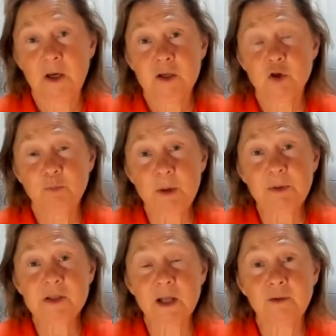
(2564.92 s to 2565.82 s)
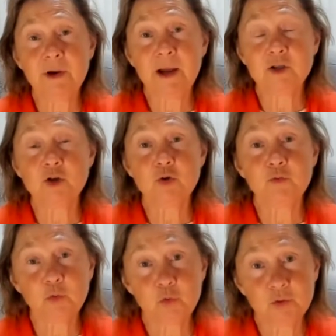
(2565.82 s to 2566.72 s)
So people start reacting to
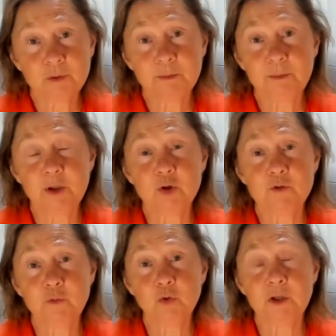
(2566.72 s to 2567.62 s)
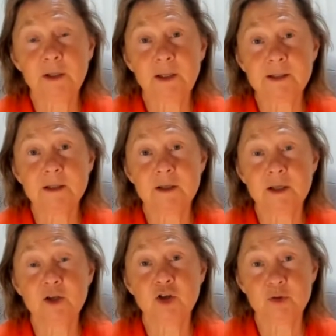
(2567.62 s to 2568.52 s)
food because food doesn't
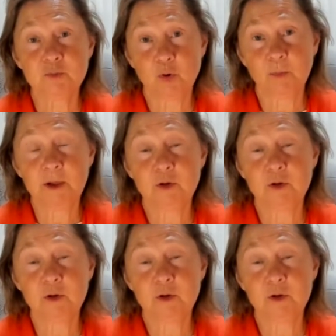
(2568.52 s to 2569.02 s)
digest properly.